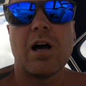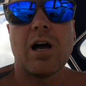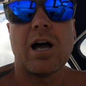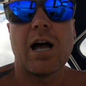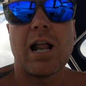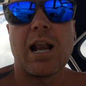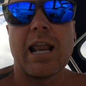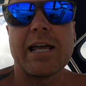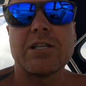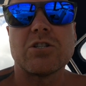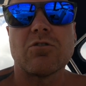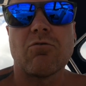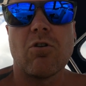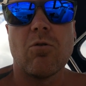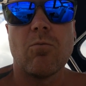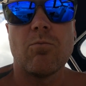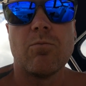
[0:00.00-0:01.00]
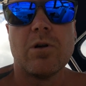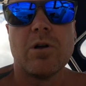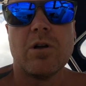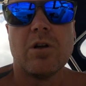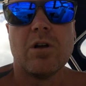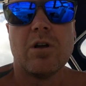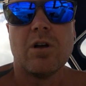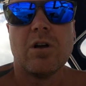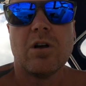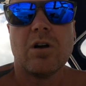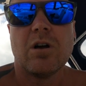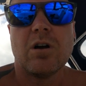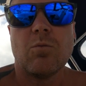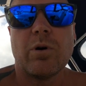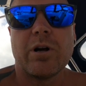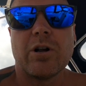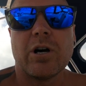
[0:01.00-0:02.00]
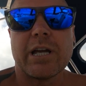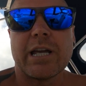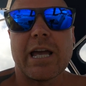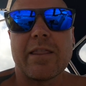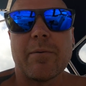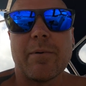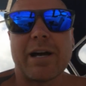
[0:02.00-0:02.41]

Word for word: uh, later on when I get the